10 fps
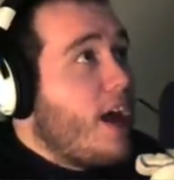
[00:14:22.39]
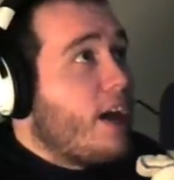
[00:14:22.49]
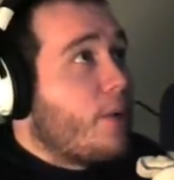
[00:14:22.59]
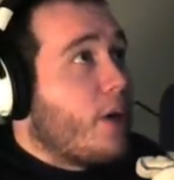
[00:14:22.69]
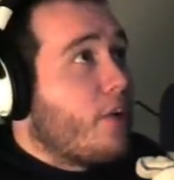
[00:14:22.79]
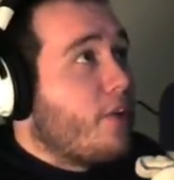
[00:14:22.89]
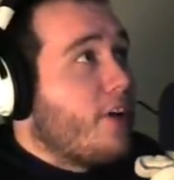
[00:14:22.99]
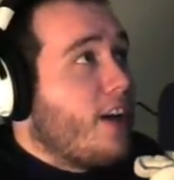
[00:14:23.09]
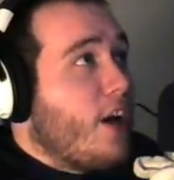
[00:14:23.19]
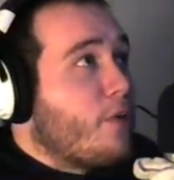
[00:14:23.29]
Anyway, are
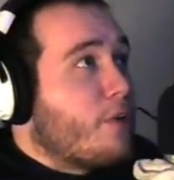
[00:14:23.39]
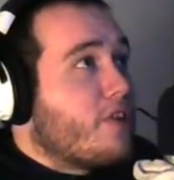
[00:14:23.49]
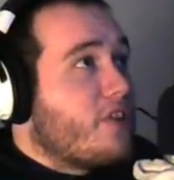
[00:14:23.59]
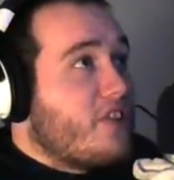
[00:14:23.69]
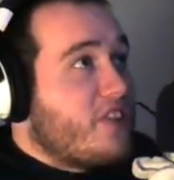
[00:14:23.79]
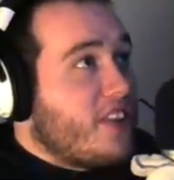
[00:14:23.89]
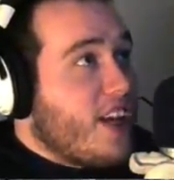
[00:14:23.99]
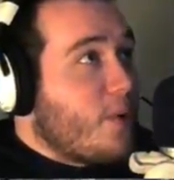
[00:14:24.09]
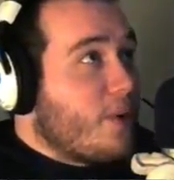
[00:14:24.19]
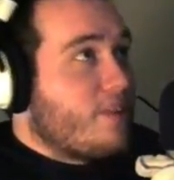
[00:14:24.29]
there any other
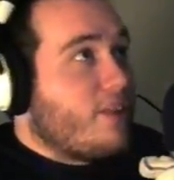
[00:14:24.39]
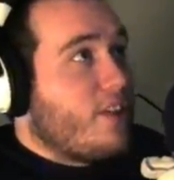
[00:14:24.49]
secrets